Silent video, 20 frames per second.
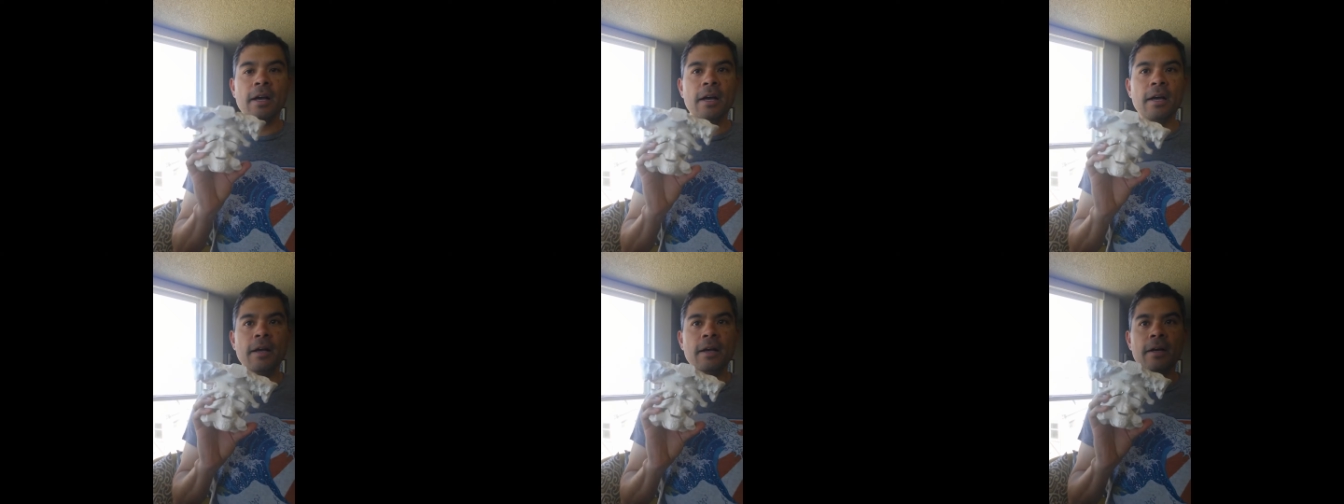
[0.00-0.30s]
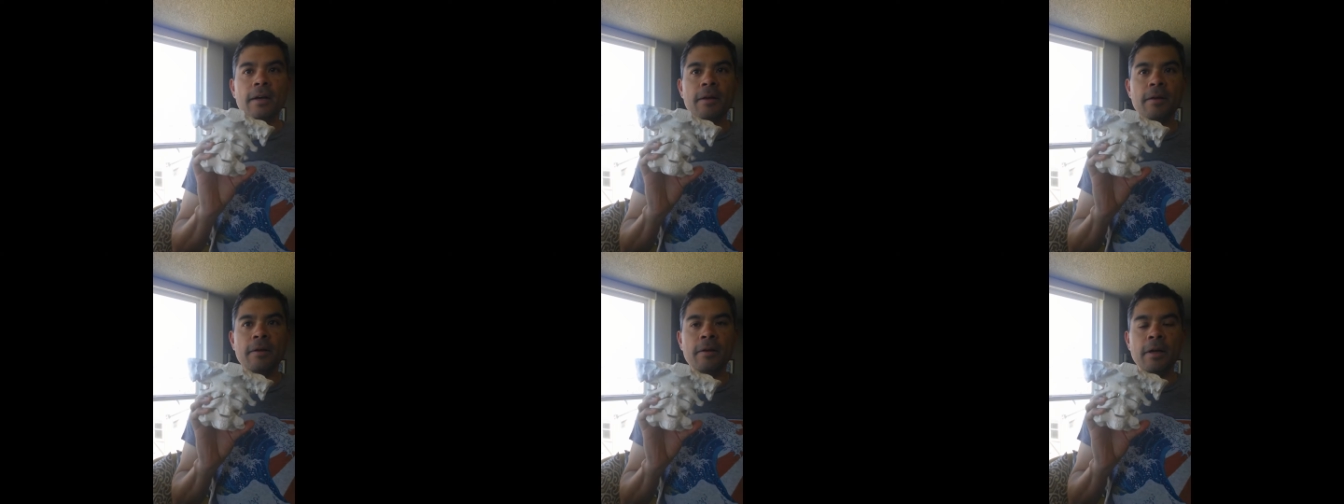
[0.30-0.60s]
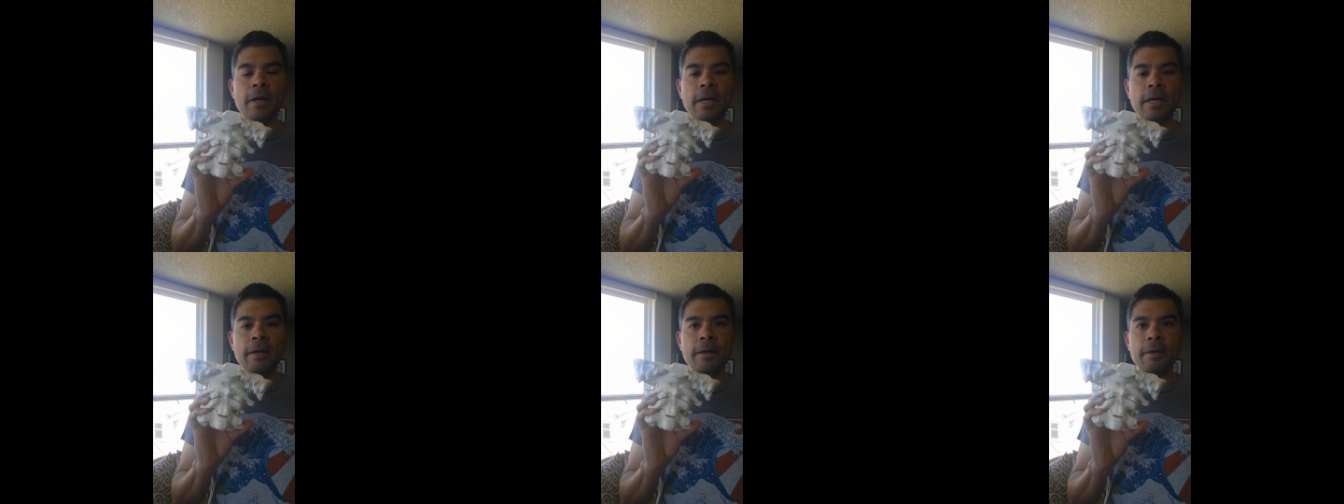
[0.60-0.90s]

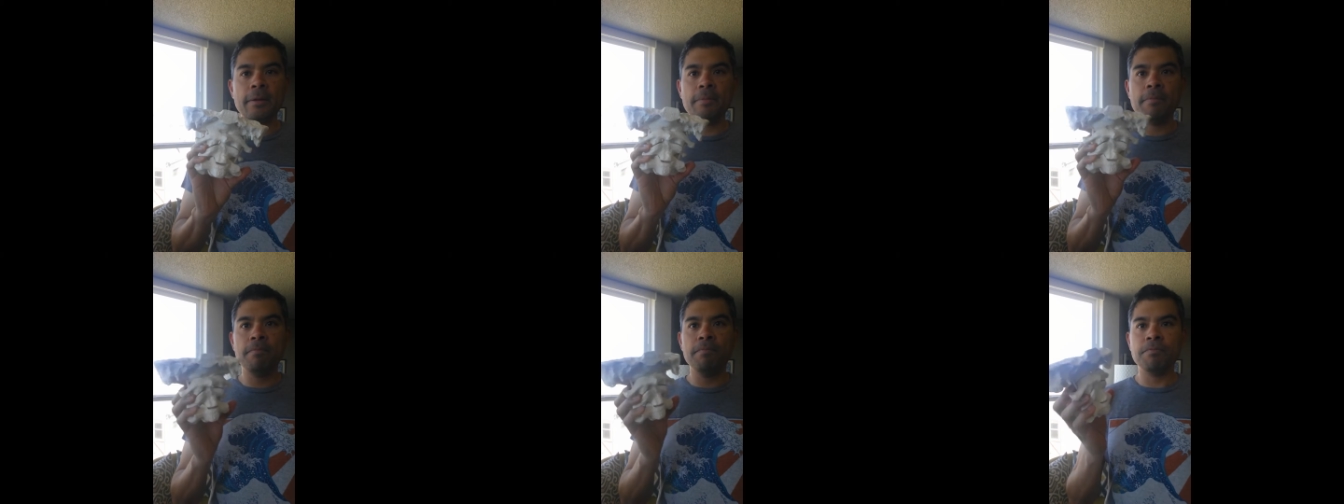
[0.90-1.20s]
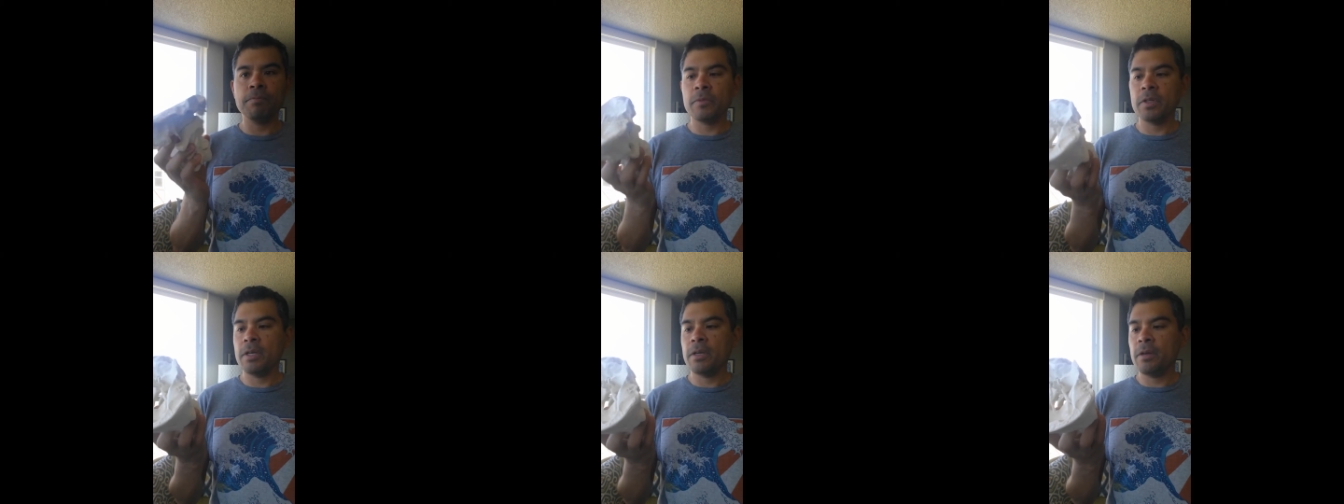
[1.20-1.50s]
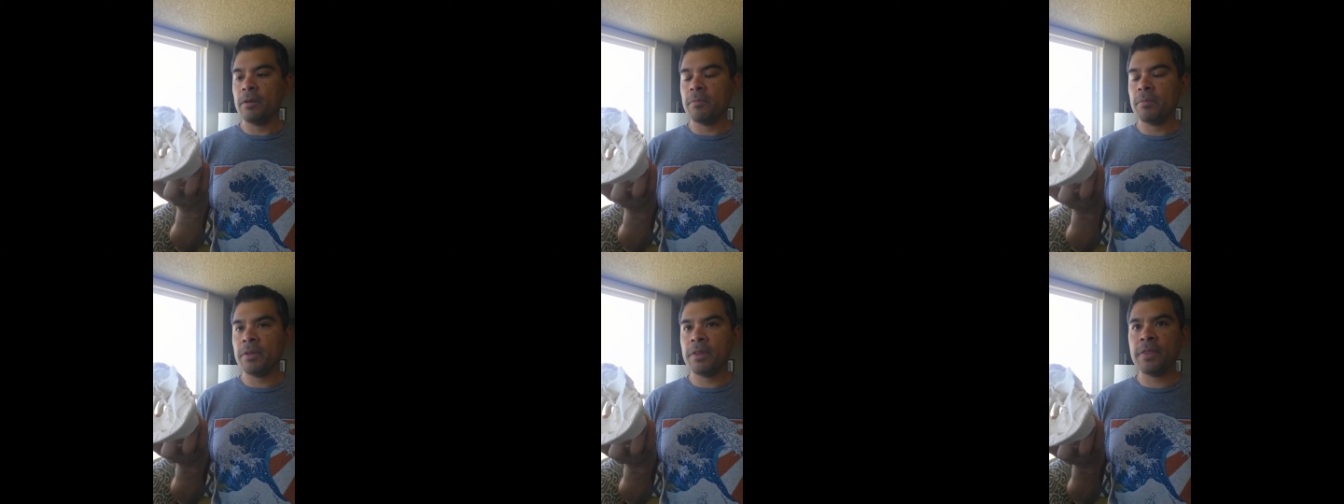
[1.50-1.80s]
uh, um,
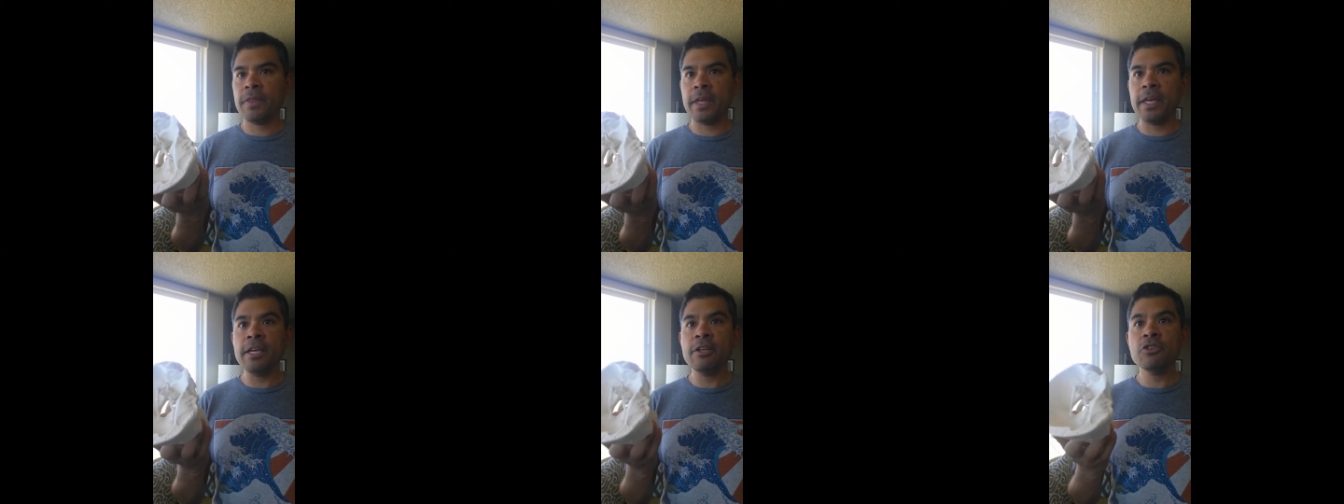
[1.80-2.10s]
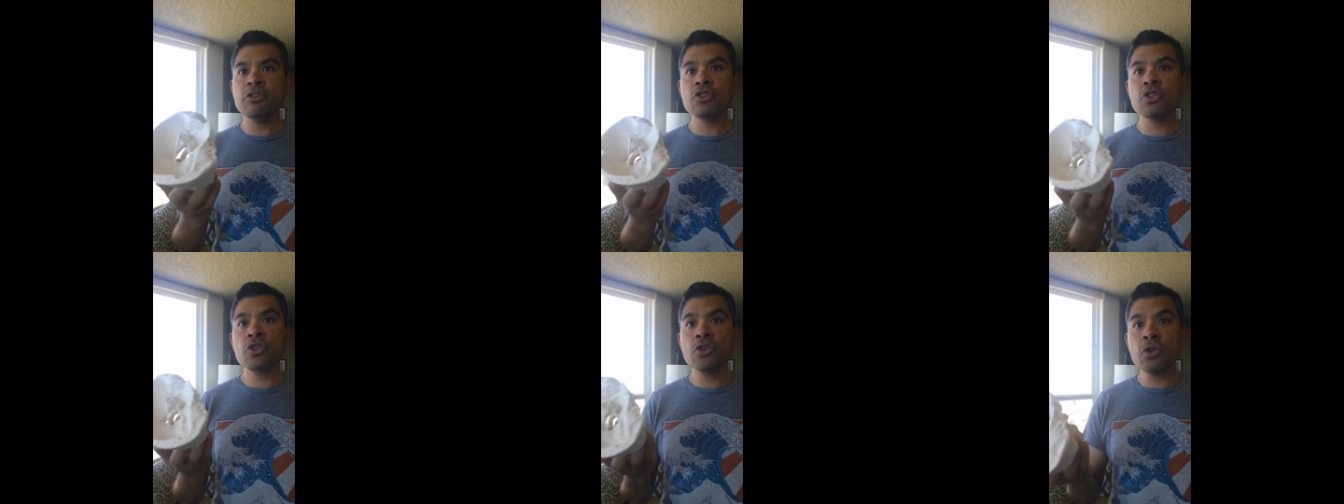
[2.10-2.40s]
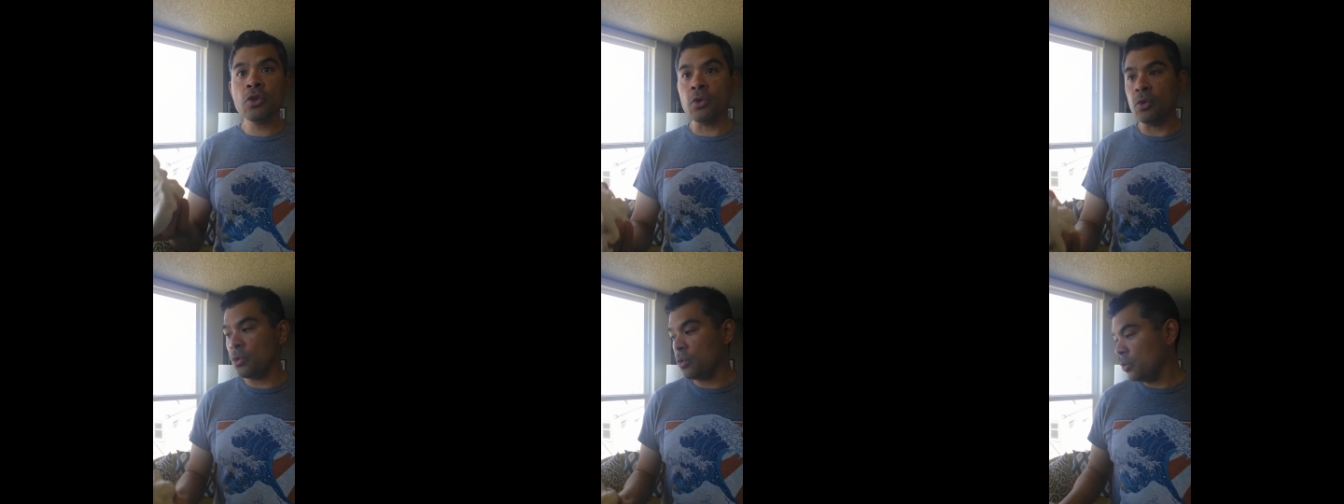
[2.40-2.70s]
Thing
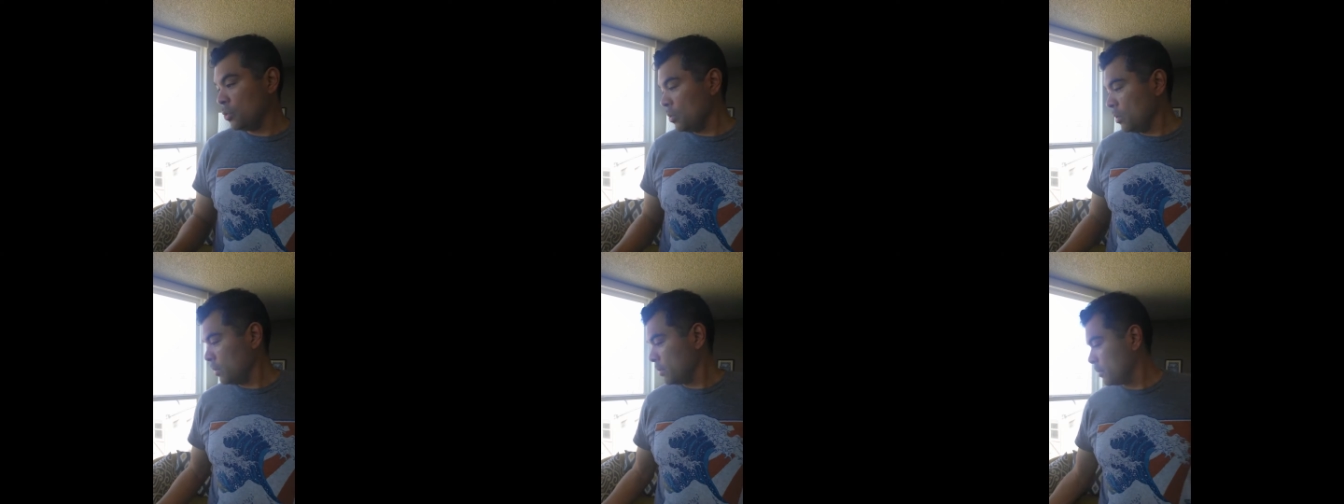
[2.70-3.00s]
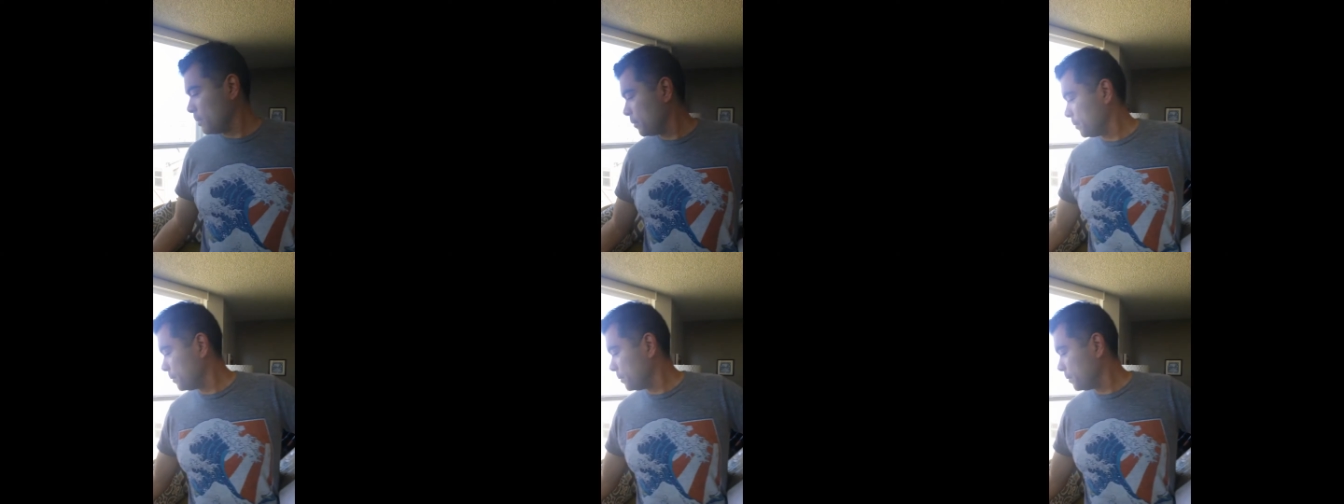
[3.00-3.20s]
two,